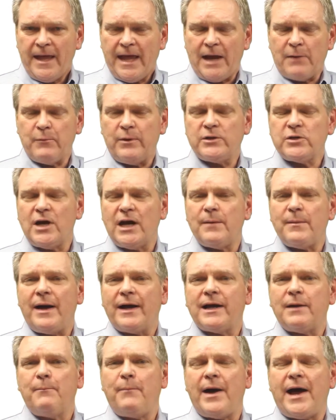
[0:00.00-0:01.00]
And when we talk
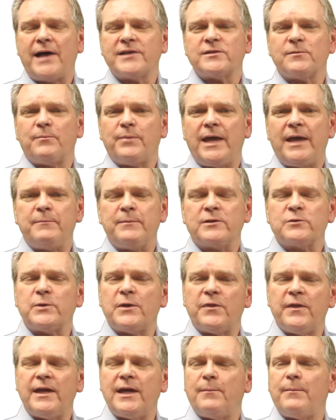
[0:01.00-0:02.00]
about composite pavements,
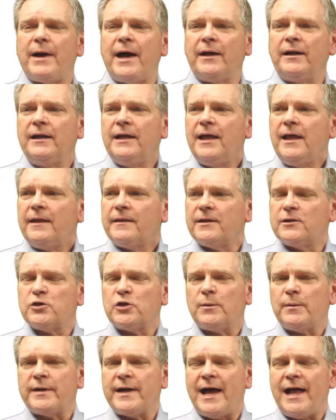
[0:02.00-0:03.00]
we think about the
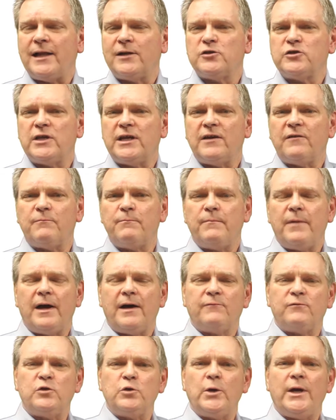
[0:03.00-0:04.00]
terminology
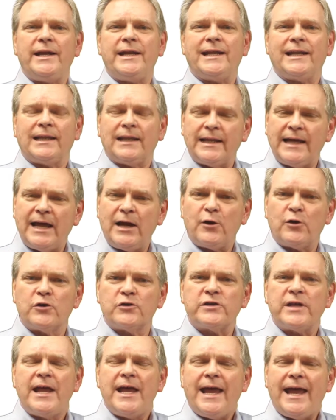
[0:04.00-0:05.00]
of doing in
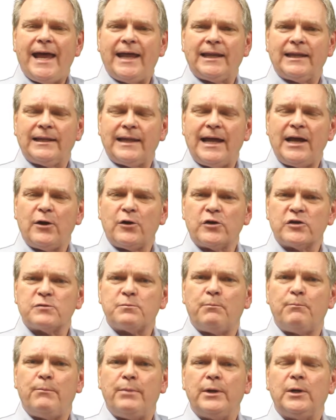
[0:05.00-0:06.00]
layers and layers
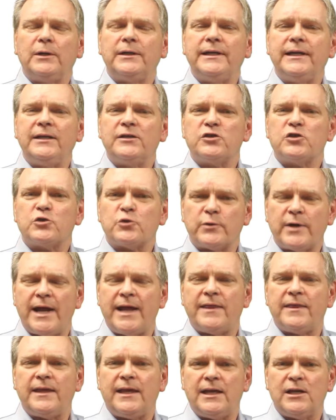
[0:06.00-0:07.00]
building
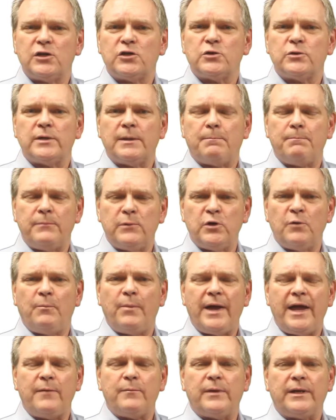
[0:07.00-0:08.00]
strength into a new
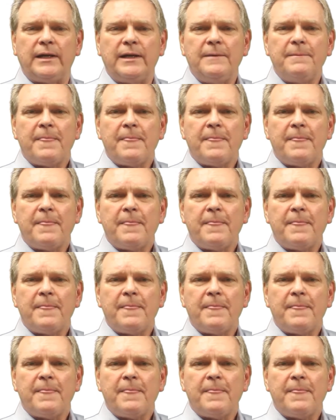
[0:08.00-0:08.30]
pavement.